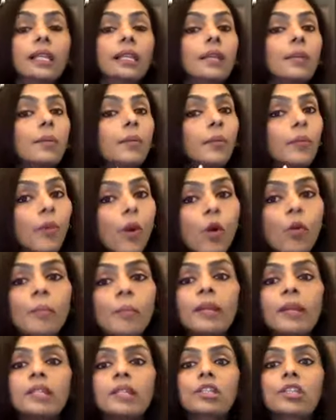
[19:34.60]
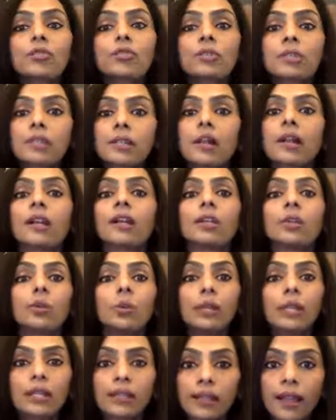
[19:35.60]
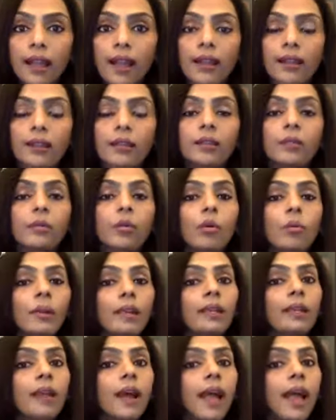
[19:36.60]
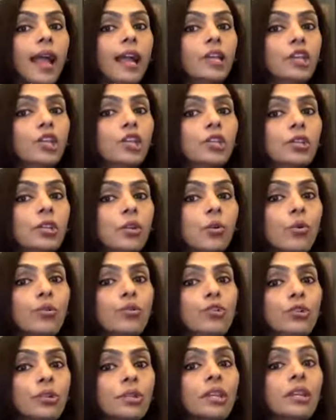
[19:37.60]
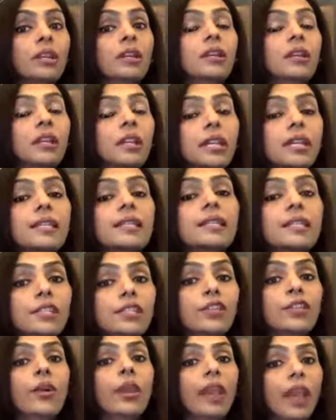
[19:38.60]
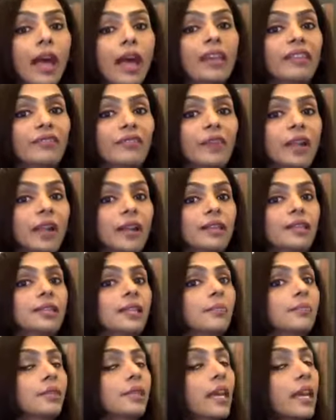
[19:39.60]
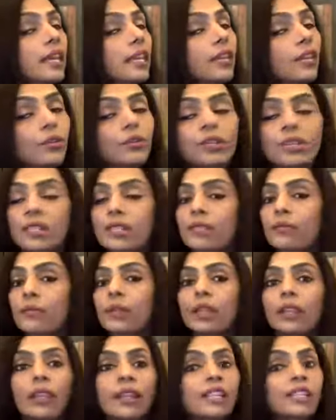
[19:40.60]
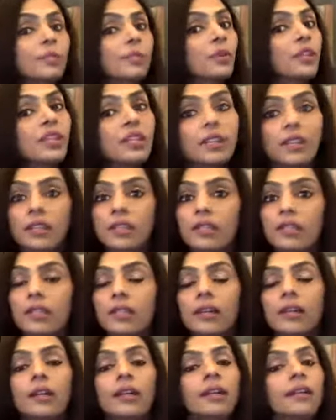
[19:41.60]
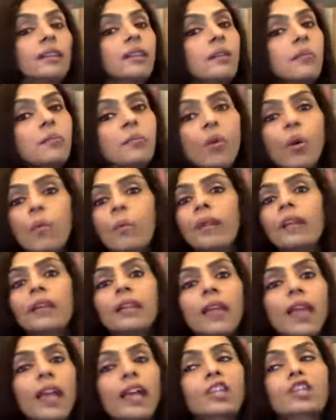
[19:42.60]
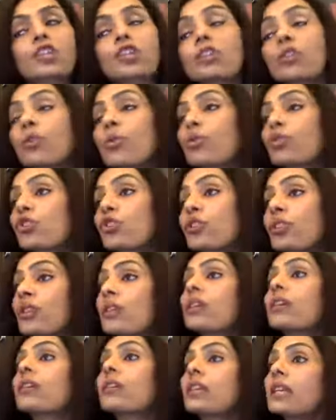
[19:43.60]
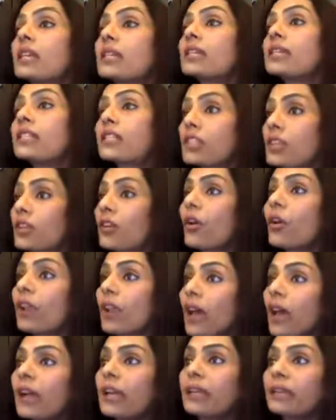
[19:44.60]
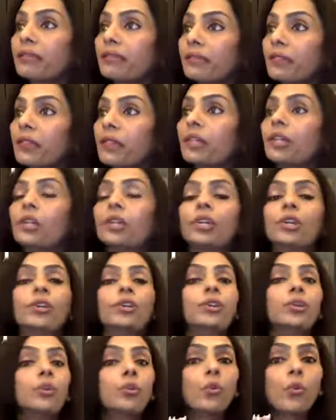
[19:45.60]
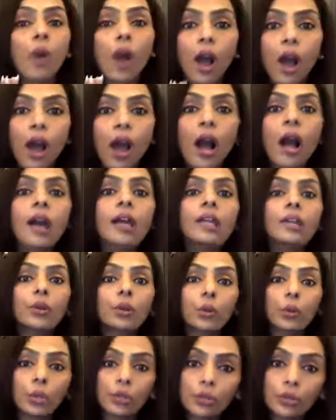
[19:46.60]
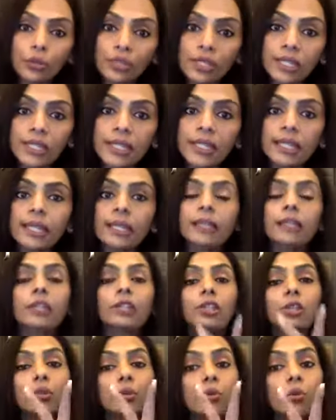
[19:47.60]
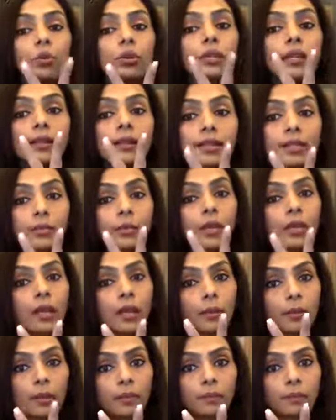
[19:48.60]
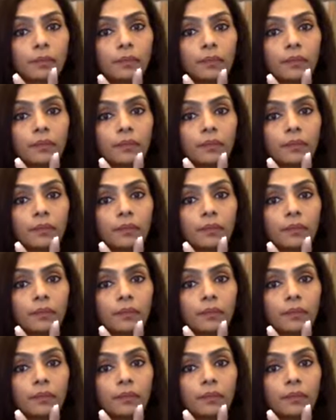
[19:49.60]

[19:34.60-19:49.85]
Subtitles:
The moment you start doing that and the moment the action quotient increases in your life, guys, I'm telling you this with experience. The moment the action quotient increases in your life, you are going to see the two things will come up.